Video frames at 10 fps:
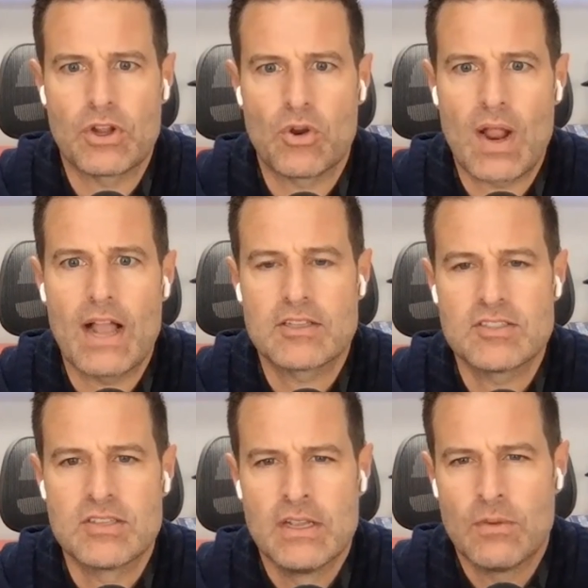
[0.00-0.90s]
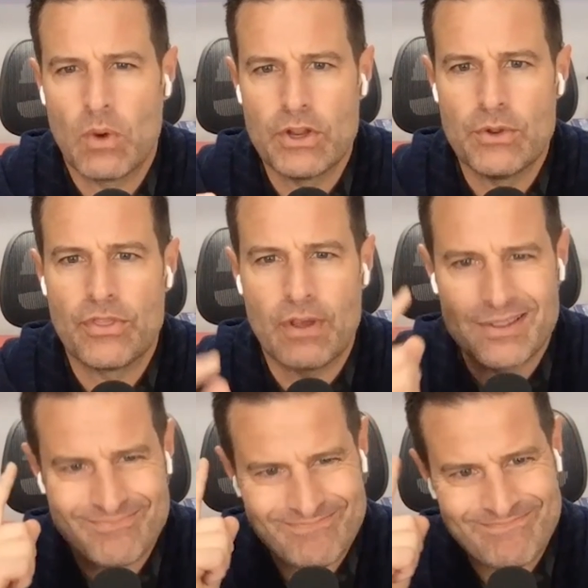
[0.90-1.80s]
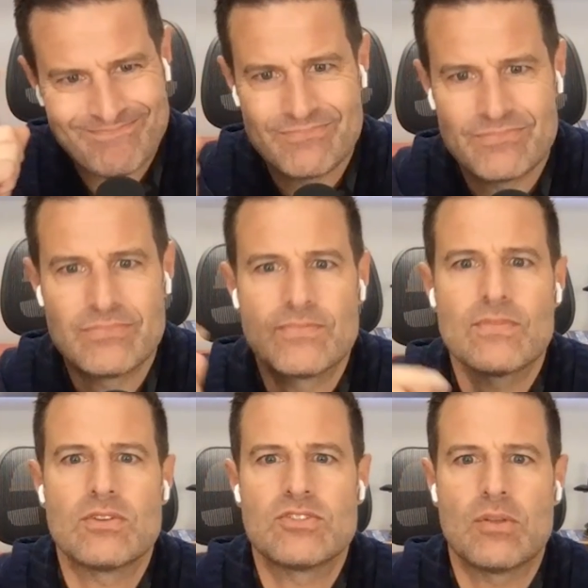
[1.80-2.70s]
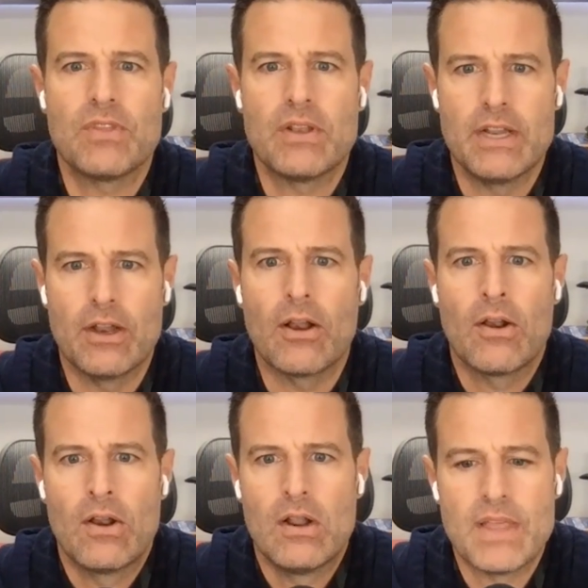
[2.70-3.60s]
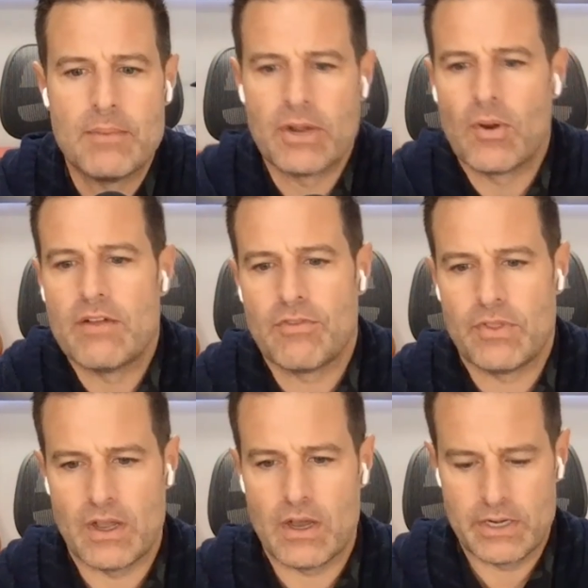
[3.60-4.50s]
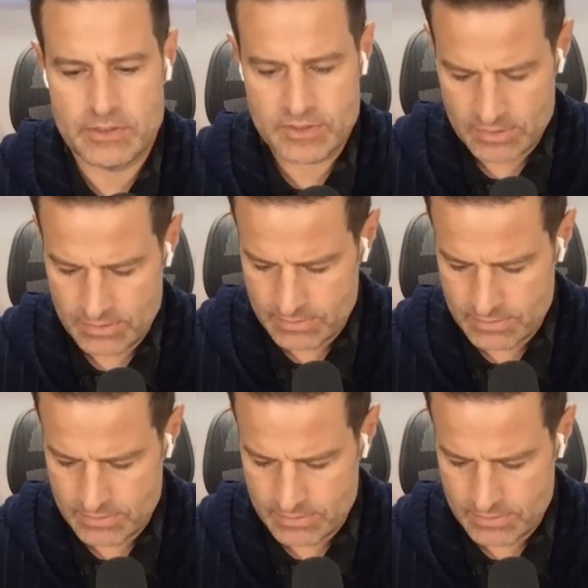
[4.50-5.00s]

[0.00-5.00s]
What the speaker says: cracks where you thought there's something here? That'd be great for the audience.